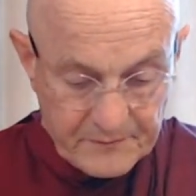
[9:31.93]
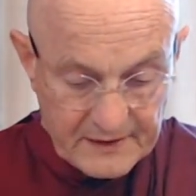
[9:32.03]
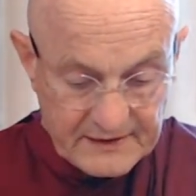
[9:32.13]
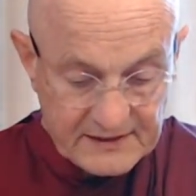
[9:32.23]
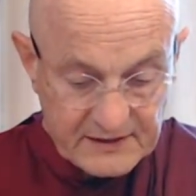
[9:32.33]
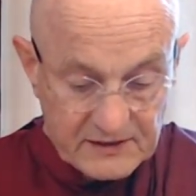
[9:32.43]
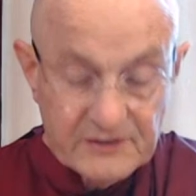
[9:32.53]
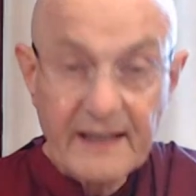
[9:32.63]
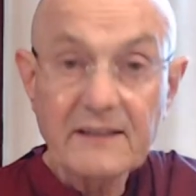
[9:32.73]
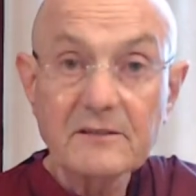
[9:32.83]

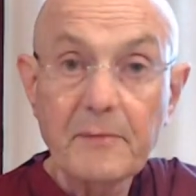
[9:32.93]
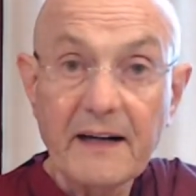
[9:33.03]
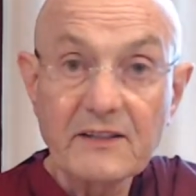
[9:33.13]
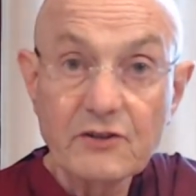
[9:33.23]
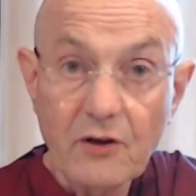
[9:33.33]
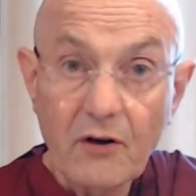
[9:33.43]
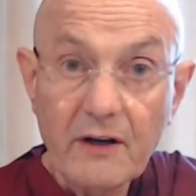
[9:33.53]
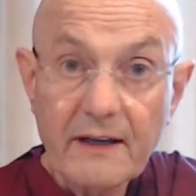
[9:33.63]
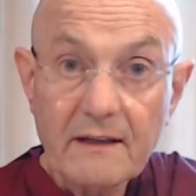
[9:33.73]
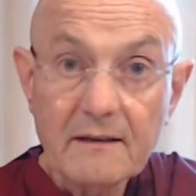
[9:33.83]
discontent by
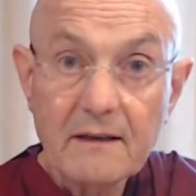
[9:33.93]
joy,